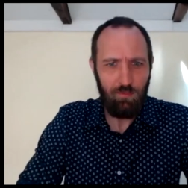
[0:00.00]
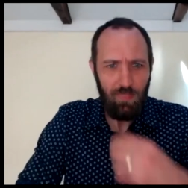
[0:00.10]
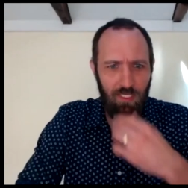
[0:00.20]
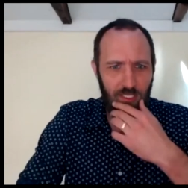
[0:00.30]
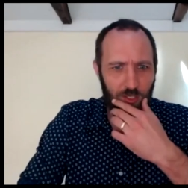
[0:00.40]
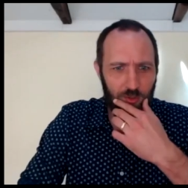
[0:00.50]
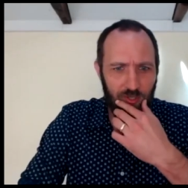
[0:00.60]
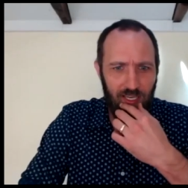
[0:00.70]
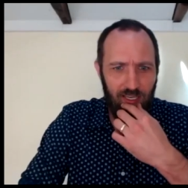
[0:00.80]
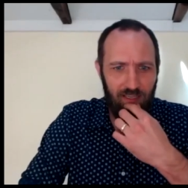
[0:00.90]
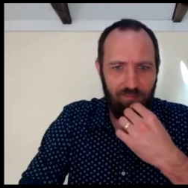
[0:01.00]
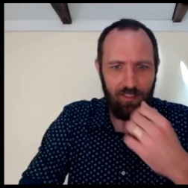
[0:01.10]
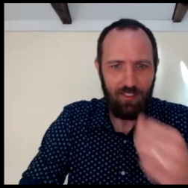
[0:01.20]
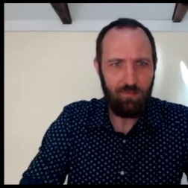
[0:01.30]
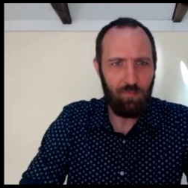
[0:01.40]
it be okay if
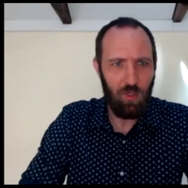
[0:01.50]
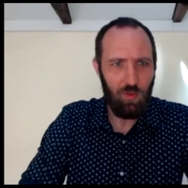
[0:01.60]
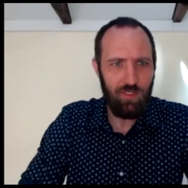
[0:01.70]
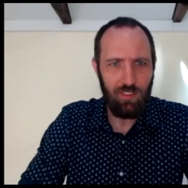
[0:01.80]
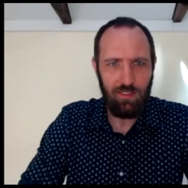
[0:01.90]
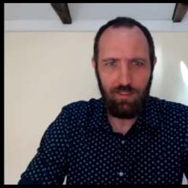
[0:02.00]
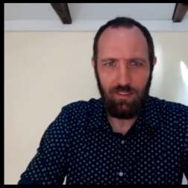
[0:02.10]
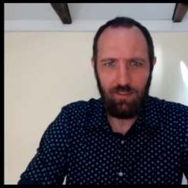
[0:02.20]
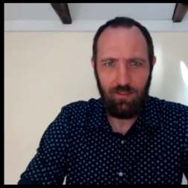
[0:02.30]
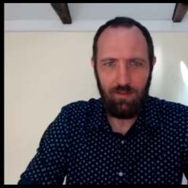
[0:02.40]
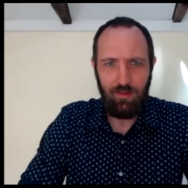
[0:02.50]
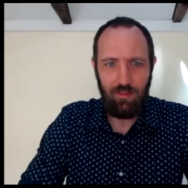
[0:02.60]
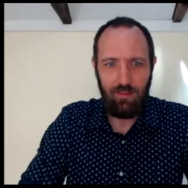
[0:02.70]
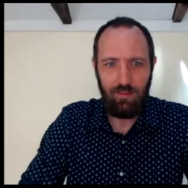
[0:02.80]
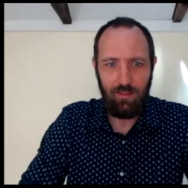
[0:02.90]
I just post a link to
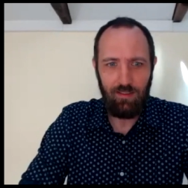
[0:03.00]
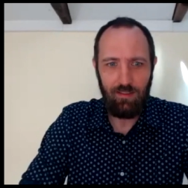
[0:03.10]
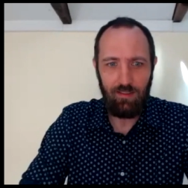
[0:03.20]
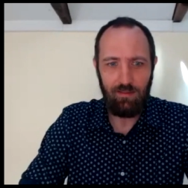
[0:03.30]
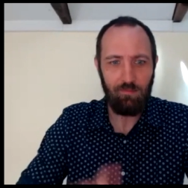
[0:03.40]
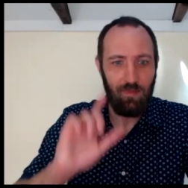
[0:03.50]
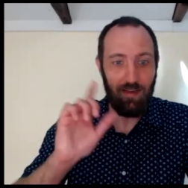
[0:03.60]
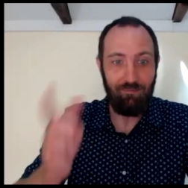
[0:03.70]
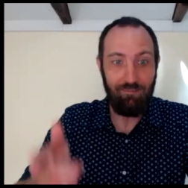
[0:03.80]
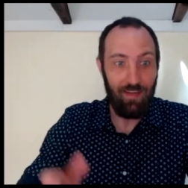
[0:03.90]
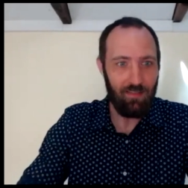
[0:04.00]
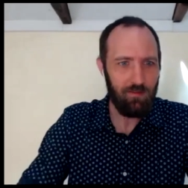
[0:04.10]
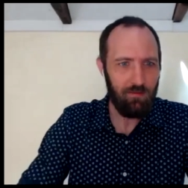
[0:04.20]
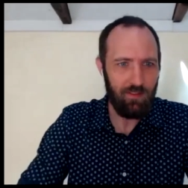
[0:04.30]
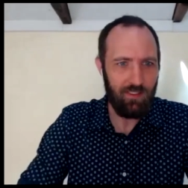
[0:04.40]
the
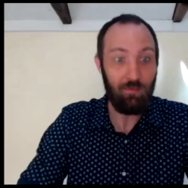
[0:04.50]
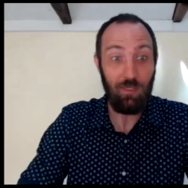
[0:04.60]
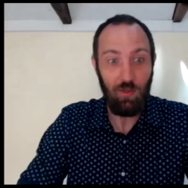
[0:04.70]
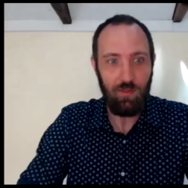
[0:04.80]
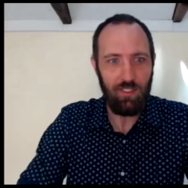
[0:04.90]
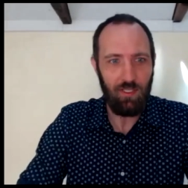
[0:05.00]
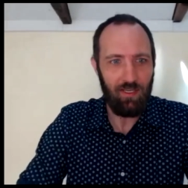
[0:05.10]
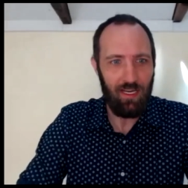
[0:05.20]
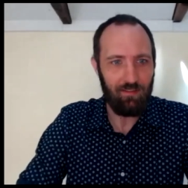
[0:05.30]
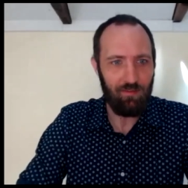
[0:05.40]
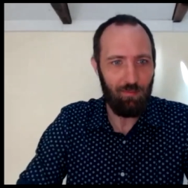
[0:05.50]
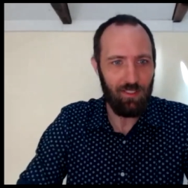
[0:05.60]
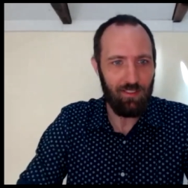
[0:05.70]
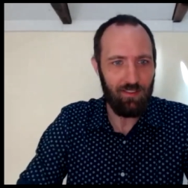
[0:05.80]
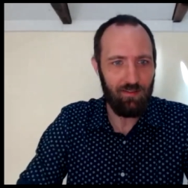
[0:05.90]
event? It's going to be hosted on Active
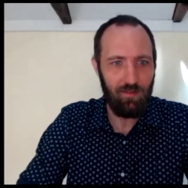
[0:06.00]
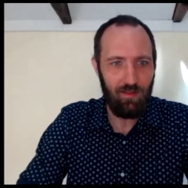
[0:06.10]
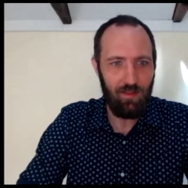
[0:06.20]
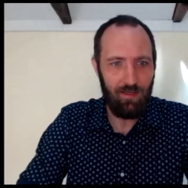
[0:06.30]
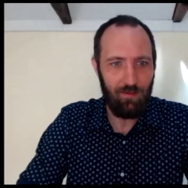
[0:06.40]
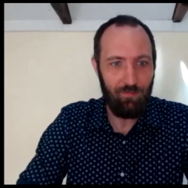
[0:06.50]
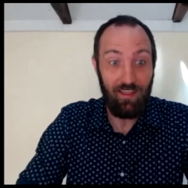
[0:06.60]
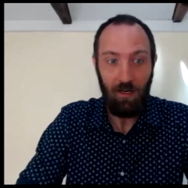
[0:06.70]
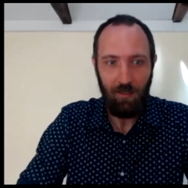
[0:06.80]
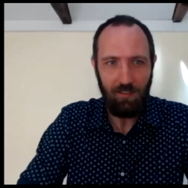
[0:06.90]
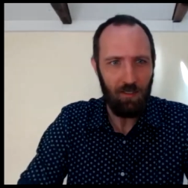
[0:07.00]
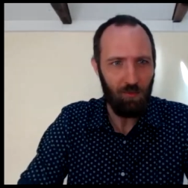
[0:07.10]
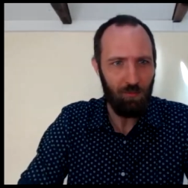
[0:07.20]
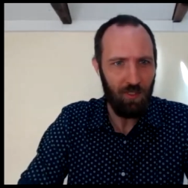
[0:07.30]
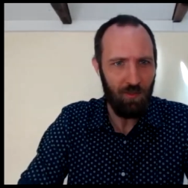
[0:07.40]
Replica that Ari Tar
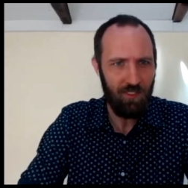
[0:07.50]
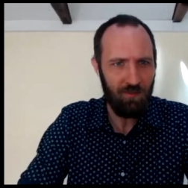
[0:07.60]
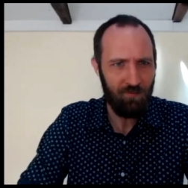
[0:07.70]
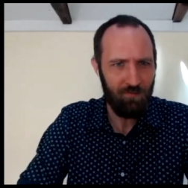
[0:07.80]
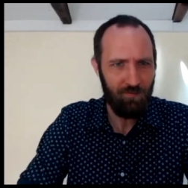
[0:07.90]
will be hosting.